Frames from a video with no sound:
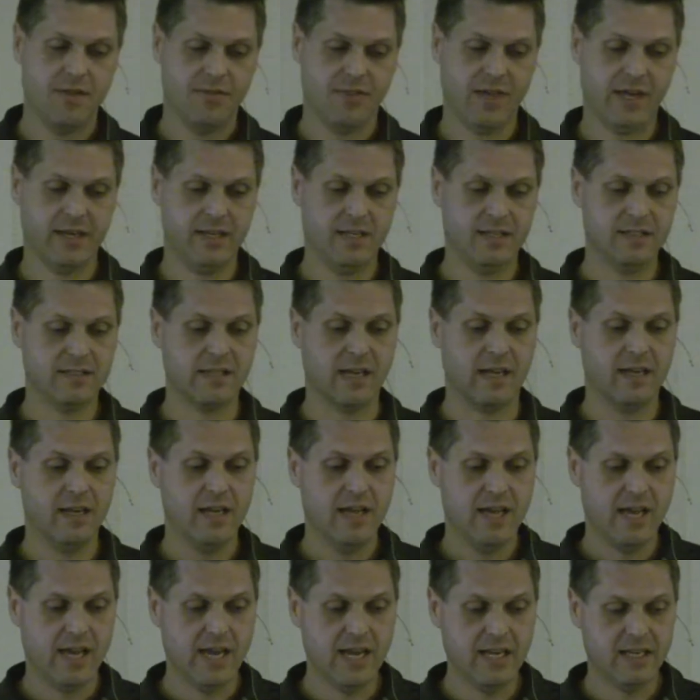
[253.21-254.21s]
That is that
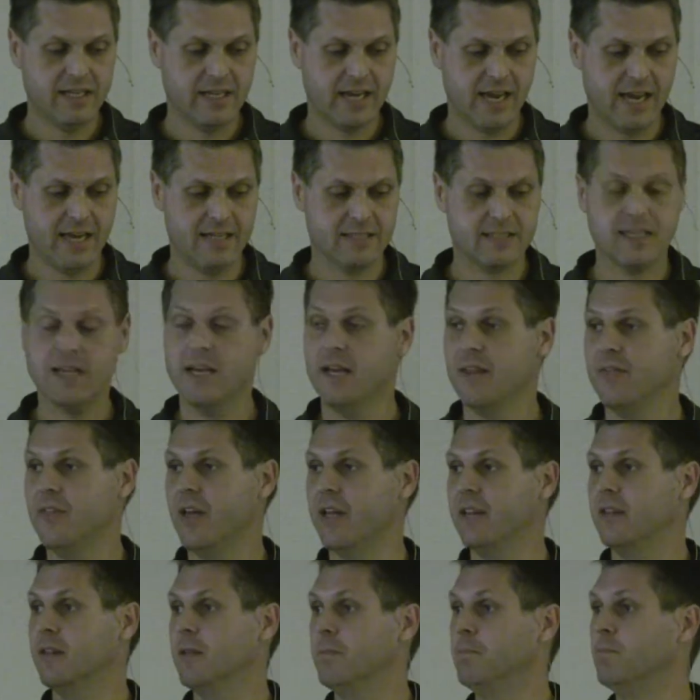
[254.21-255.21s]
in case
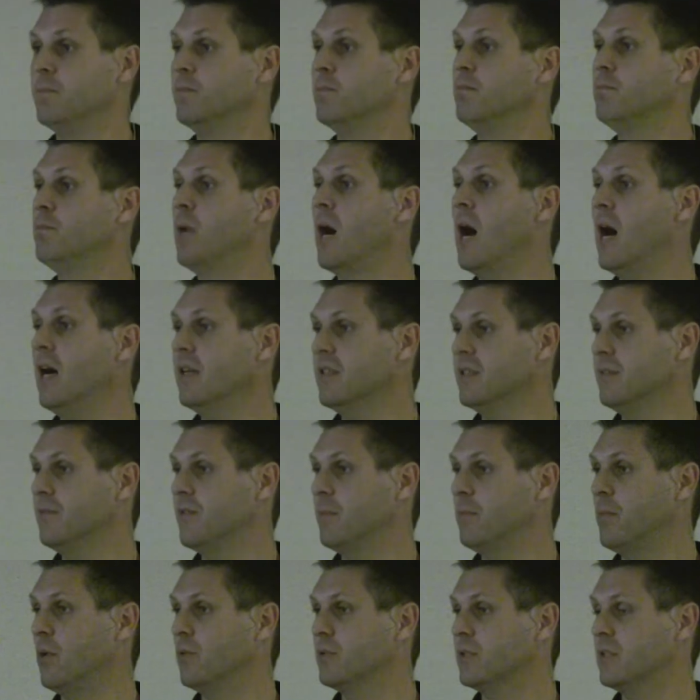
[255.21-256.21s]
that the parts of
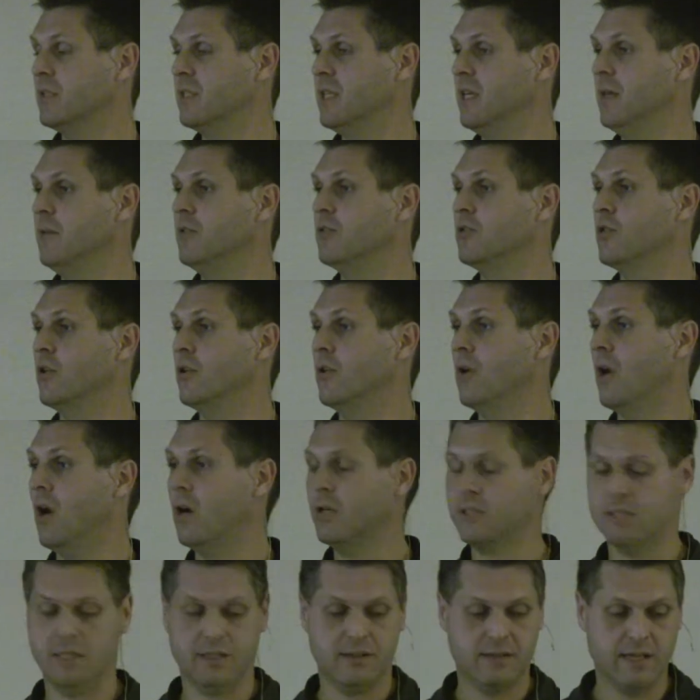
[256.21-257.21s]
the Baltic Sea turn
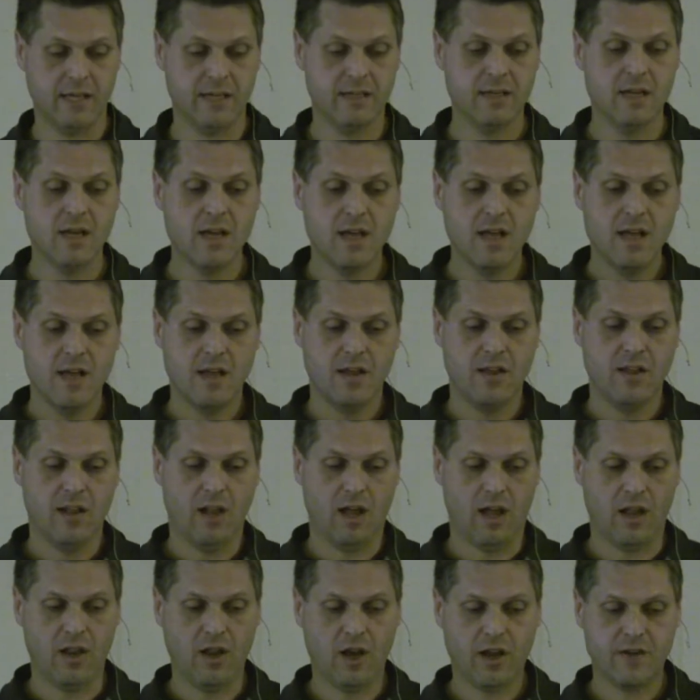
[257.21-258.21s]
oxic, then
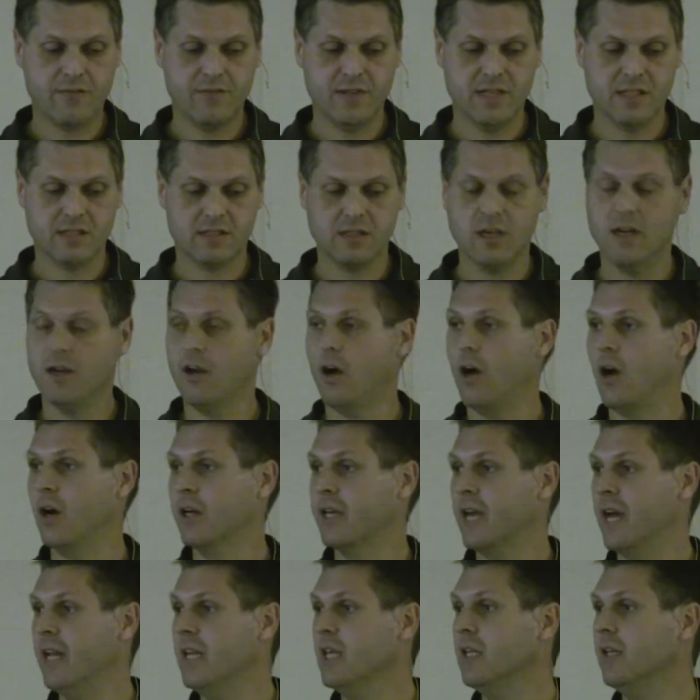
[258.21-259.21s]
a lot of this
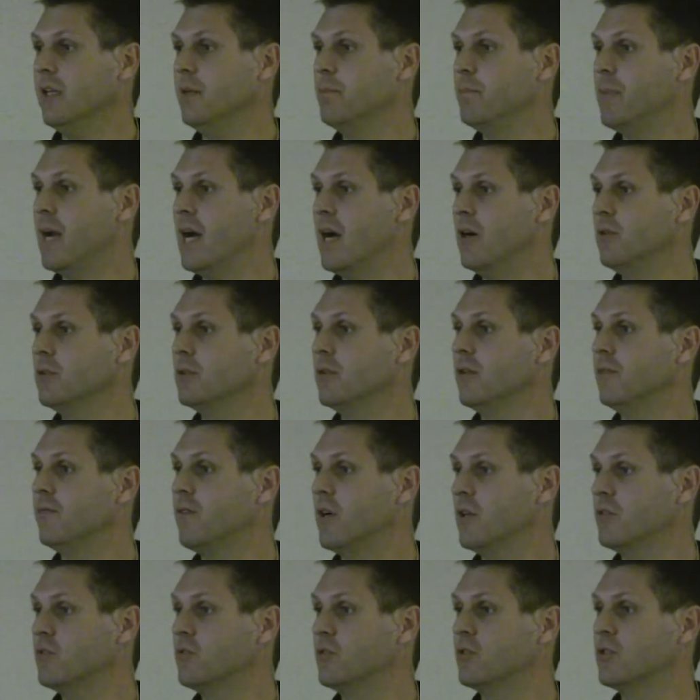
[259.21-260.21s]
organically bound
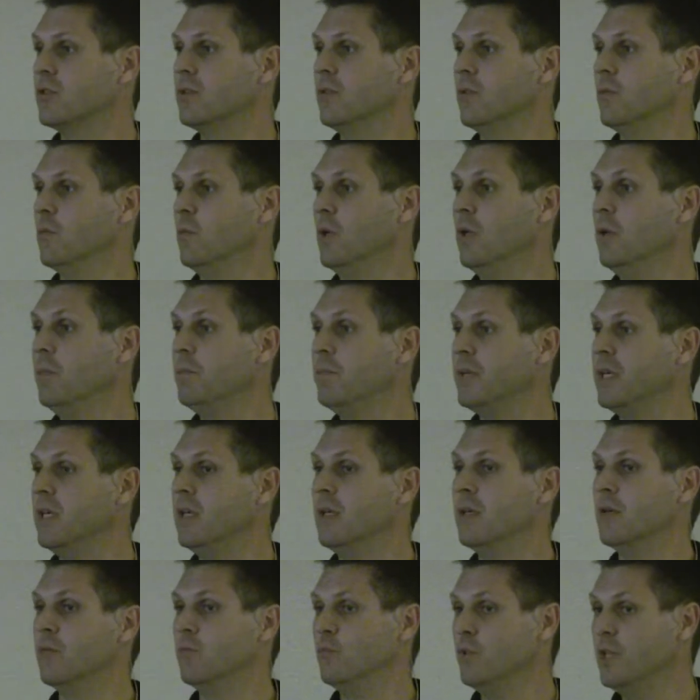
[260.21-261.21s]
phosphorus will
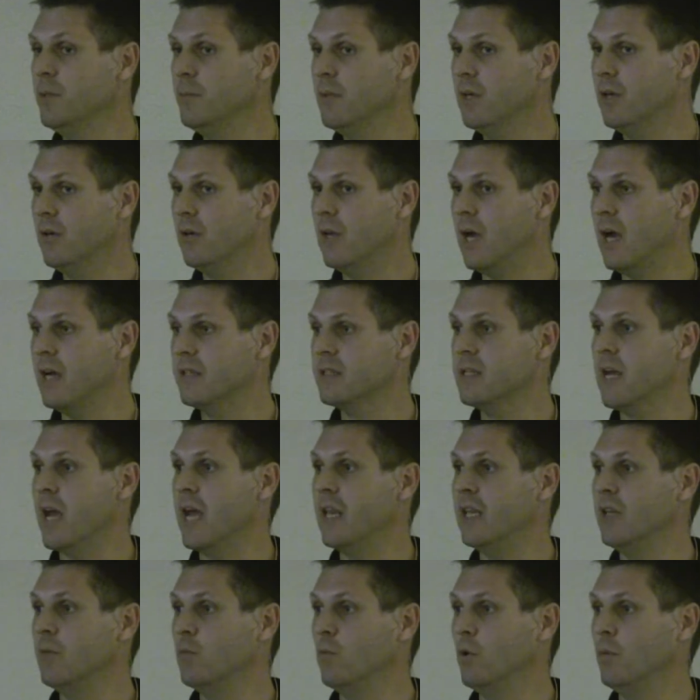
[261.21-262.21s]
be remineralized
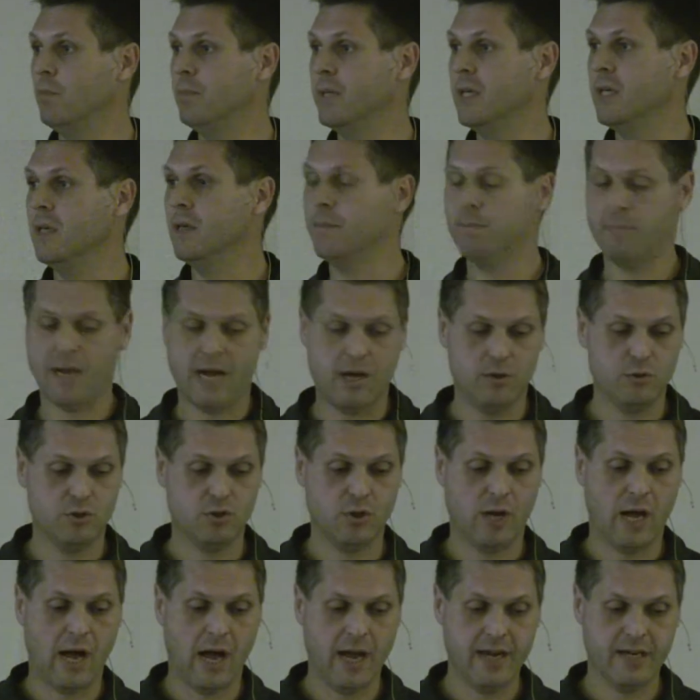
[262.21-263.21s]
and it will be bound
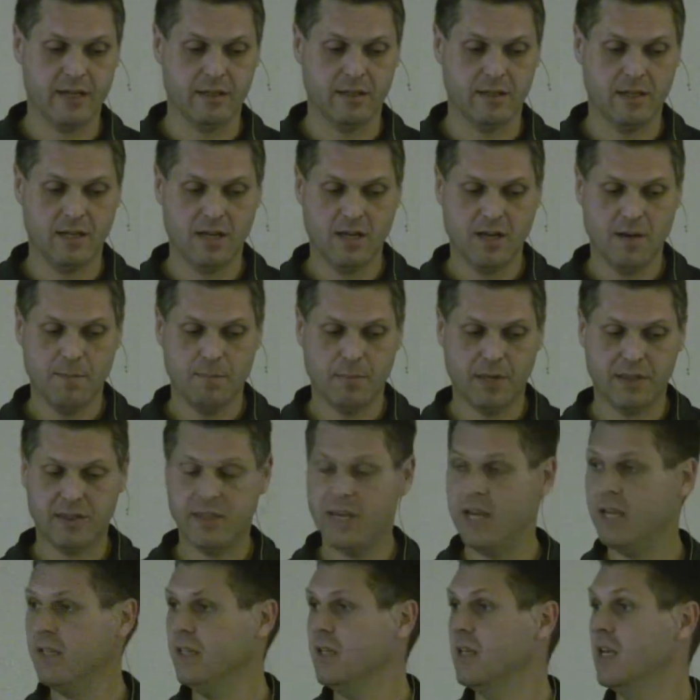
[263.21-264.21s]
to iron. But
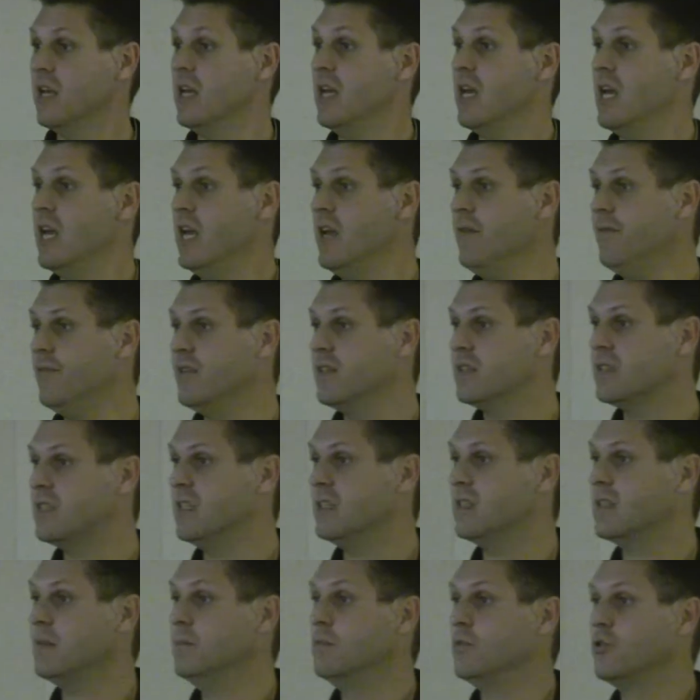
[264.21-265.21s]
then, if the
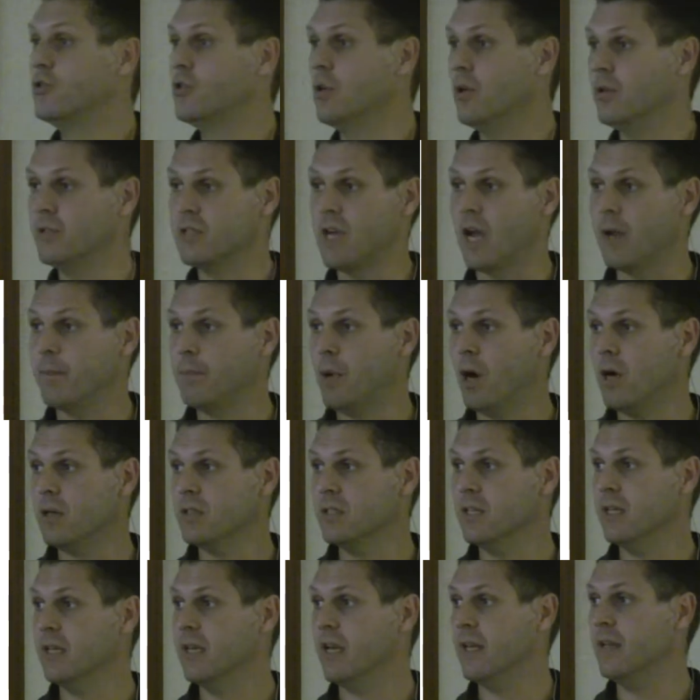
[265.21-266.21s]
system turns
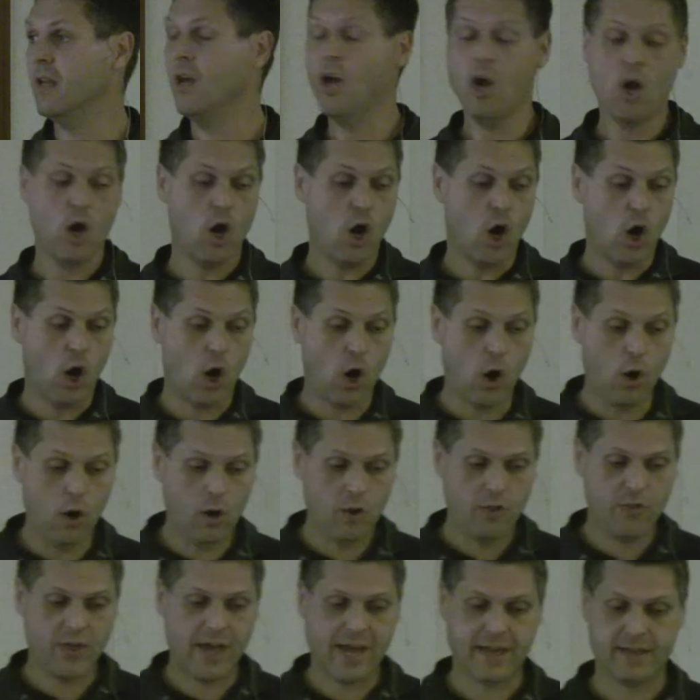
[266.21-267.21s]
hypoxic again,
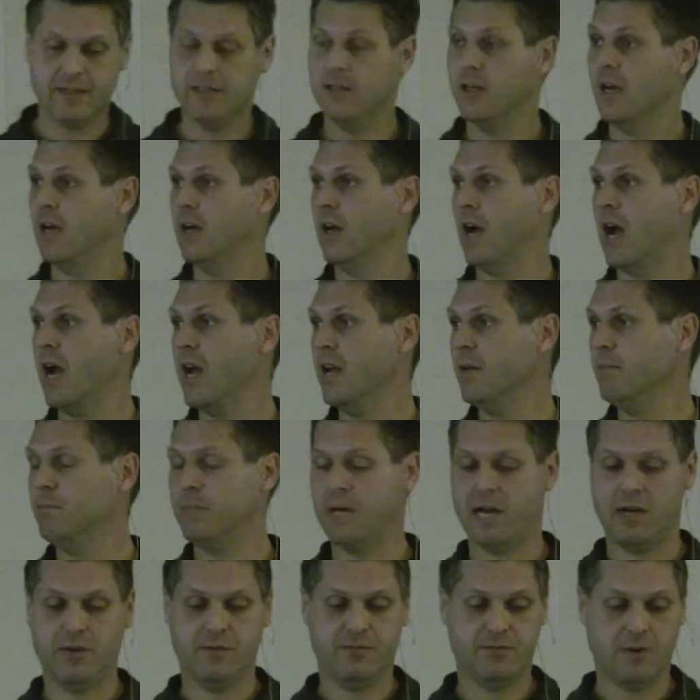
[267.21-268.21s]
all that
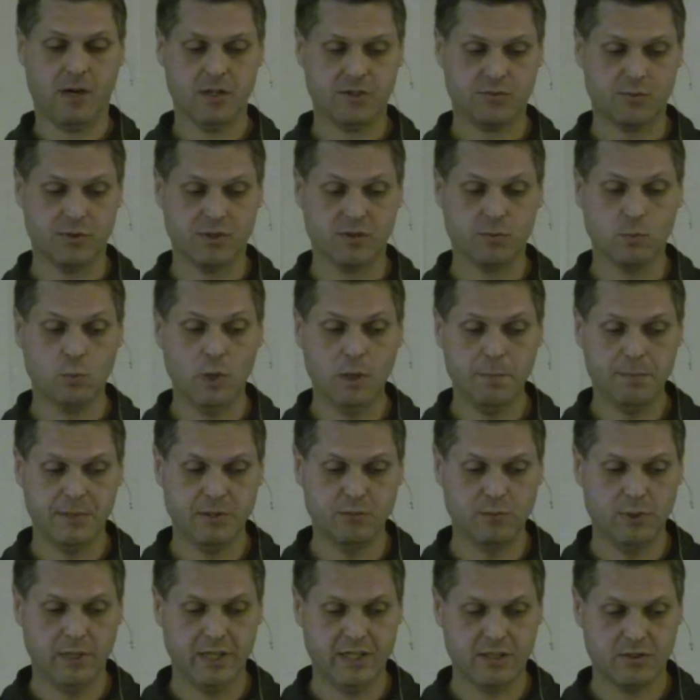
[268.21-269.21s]
iron-bound phosphorus will be
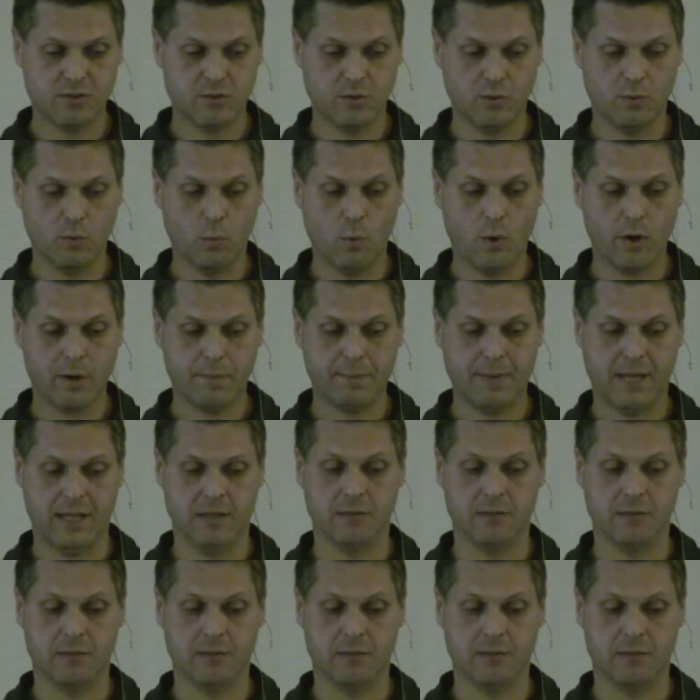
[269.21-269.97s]
released to the water